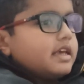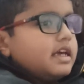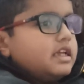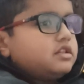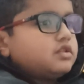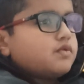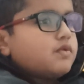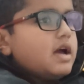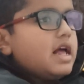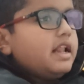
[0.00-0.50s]

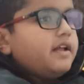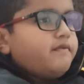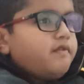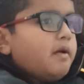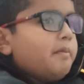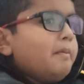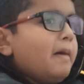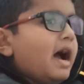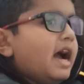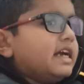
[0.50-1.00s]
It's a query
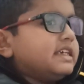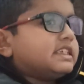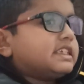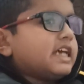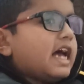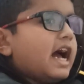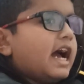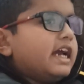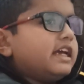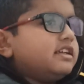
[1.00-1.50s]
from my
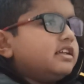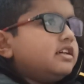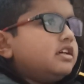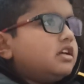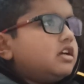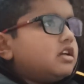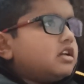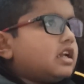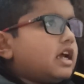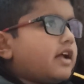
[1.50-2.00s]
side,
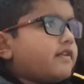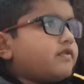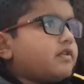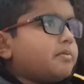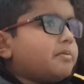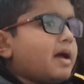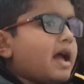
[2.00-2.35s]
not from